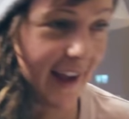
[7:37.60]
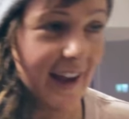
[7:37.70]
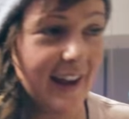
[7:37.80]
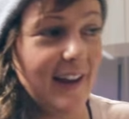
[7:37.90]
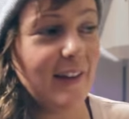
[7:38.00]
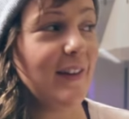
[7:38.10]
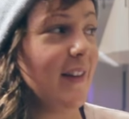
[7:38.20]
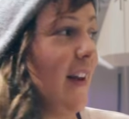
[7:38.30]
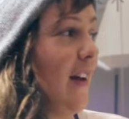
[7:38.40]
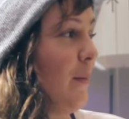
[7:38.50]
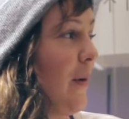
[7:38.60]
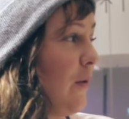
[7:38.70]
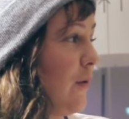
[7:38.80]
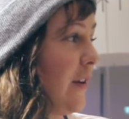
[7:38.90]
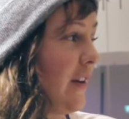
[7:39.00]
Uh, yeah, my
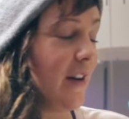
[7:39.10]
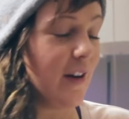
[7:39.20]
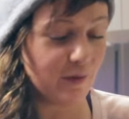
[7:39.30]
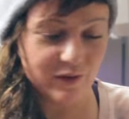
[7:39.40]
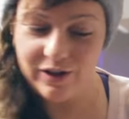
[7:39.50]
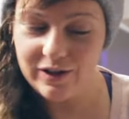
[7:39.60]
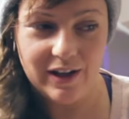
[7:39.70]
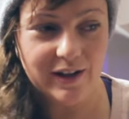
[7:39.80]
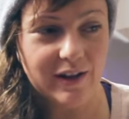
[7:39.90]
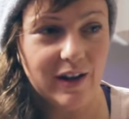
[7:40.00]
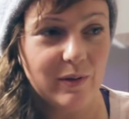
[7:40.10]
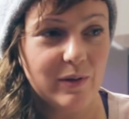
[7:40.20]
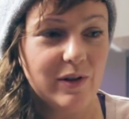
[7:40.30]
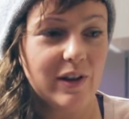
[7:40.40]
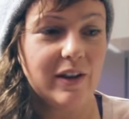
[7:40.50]
whole career I've just said I
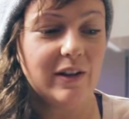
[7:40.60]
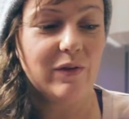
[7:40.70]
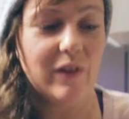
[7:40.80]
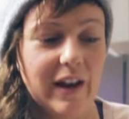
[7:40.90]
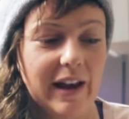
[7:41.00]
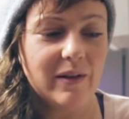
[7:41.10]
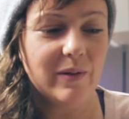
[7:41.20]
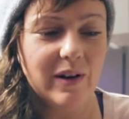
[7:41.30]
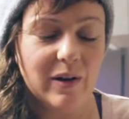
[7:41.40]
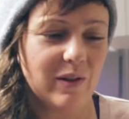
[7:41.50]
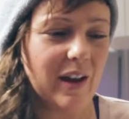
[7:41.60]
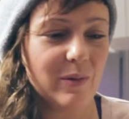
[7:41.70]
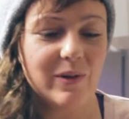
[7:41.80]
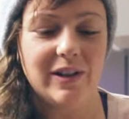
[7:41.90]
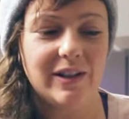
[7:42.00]
would like to fight anyone. I,
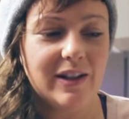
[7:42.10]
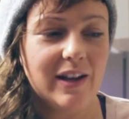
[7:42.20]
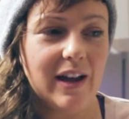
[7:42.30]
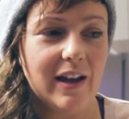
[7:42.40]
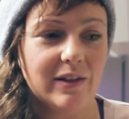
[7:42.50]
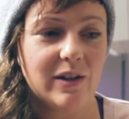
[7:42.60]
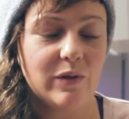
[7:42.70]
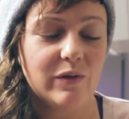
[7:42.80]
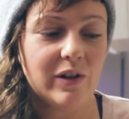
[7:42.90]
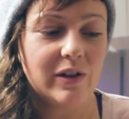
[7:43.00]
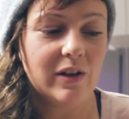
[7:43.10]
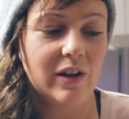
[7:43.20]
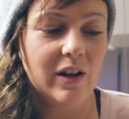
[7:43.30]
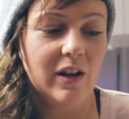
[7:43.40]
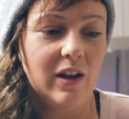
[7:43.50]
I want to stay active and
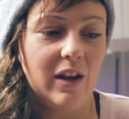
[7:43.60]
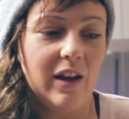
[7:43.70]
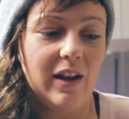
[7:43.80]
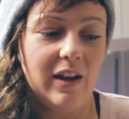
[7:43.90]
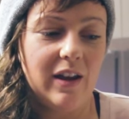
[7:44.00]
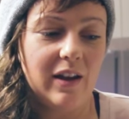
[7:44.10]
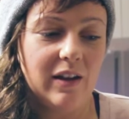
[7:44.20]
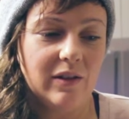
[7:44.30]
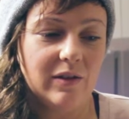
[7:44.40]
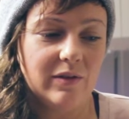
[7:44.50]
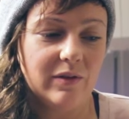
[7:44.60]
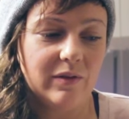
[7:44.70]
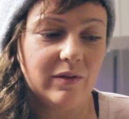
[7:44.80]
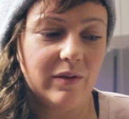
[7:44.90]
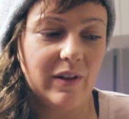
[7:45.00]

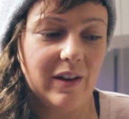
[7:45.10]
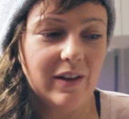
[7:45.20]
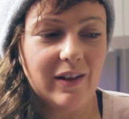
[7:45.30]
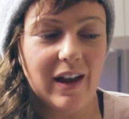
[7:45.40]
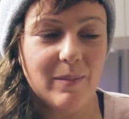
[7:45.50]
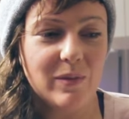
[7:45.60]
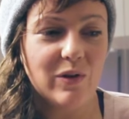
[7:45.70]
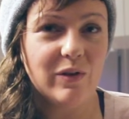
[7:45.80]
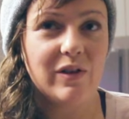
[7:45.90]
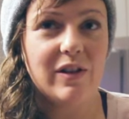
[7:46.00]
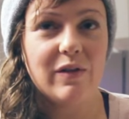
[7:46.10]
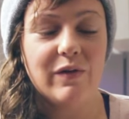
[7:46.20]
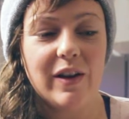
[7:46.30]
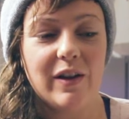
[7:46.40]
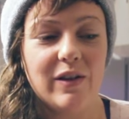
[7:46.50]
uh, I'm not the
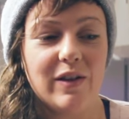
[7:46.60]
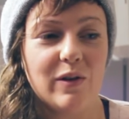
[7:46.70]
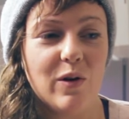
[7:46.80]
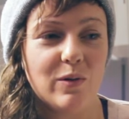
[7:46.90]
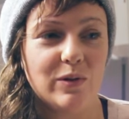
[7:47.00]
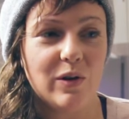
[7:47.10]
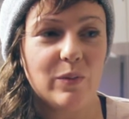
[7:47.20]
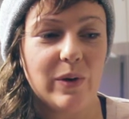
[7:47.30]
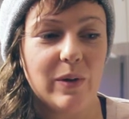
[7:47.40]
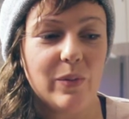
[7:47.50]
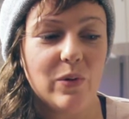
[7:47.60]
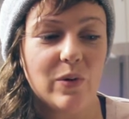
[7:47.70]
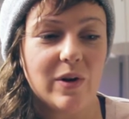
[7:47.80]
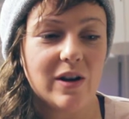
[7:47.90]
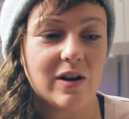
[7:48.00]
fighter that calls out
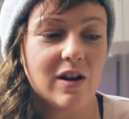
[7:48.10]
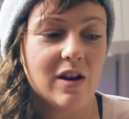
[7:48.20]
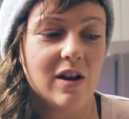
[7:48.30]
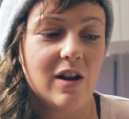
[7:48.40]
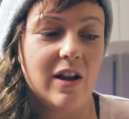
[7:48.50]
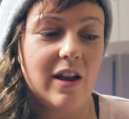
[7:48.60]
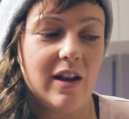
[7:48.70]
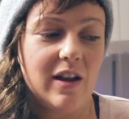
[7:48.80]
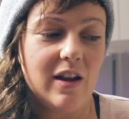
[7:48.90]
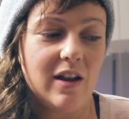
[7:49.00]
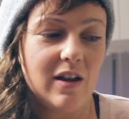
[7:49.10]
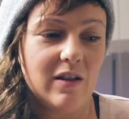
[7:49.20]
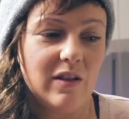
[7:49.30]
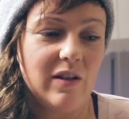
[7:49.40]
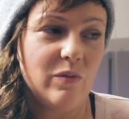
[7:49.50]
people and uh,
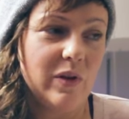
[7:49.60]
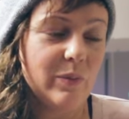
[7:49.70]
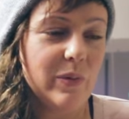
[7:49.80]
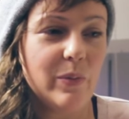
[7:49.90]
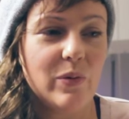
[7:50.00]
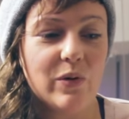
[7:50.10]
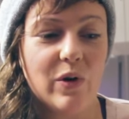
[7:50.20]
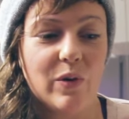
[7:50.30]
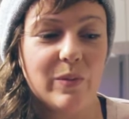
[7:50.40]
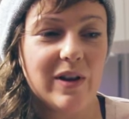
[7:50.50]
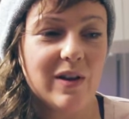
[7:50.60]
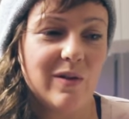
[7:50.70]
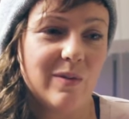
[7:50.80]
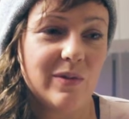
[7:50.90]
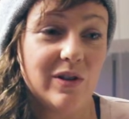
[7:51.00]
and when people call me
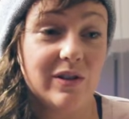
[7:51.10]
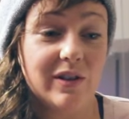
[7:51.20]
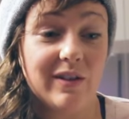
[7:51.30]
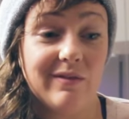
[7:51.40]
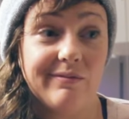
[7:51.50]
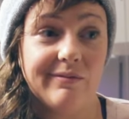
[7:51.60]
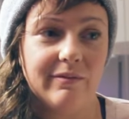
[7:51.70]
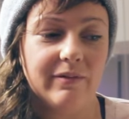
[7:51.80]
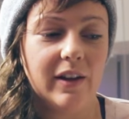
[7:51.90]
out, I'm just like, mm,